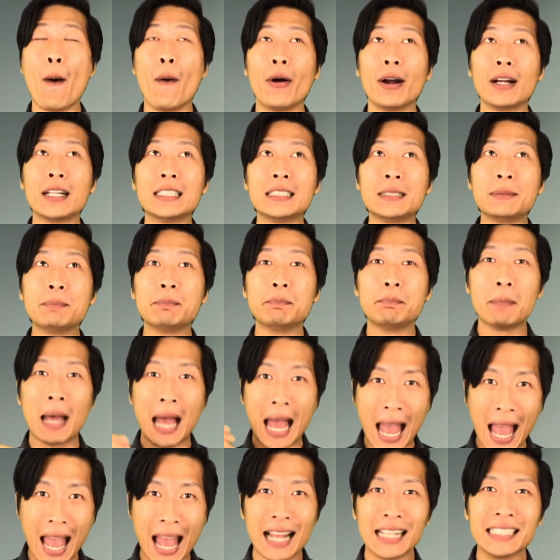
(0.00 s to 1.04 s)
but
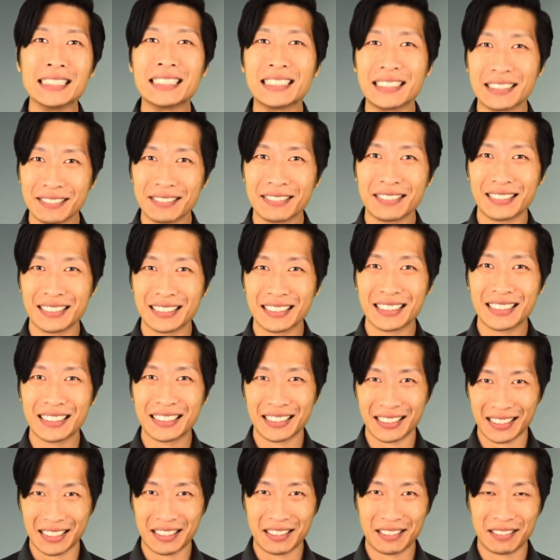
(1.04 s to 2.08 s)
art
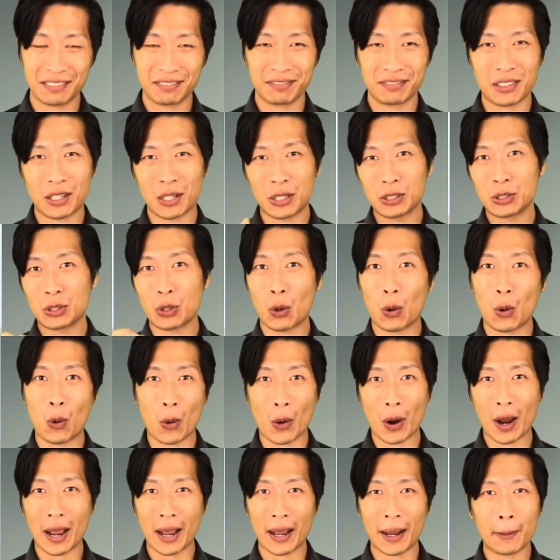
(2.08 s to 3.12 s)
and decoration
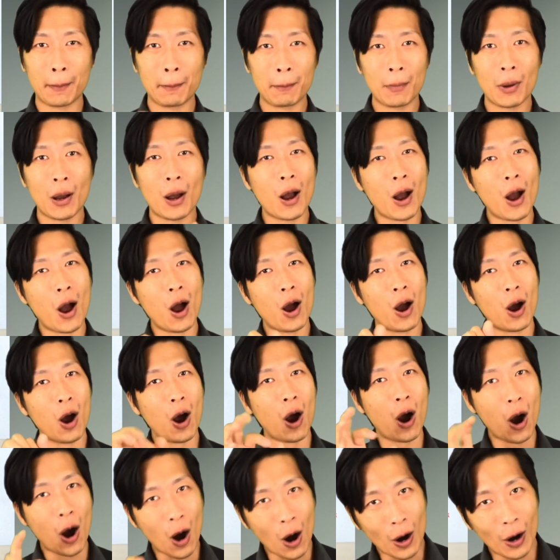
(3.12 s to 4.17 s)
and interior
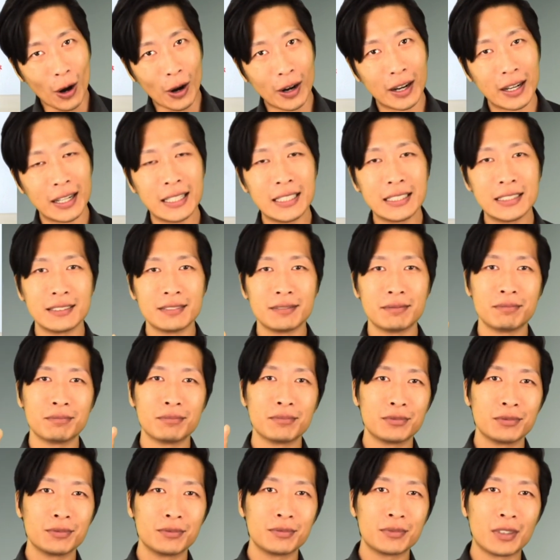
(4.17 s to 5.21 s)
design has
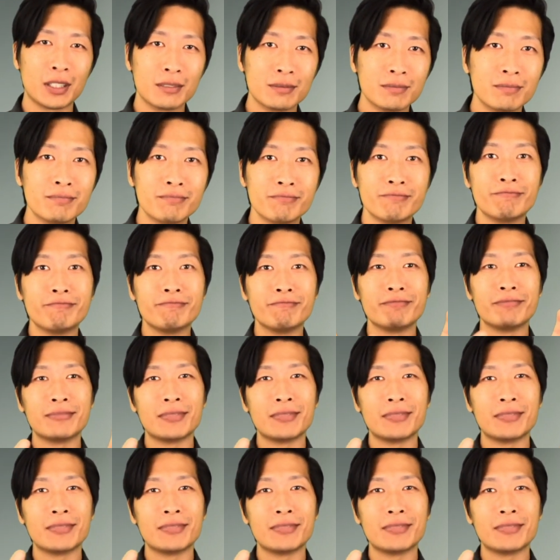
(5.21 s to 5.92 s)
no price.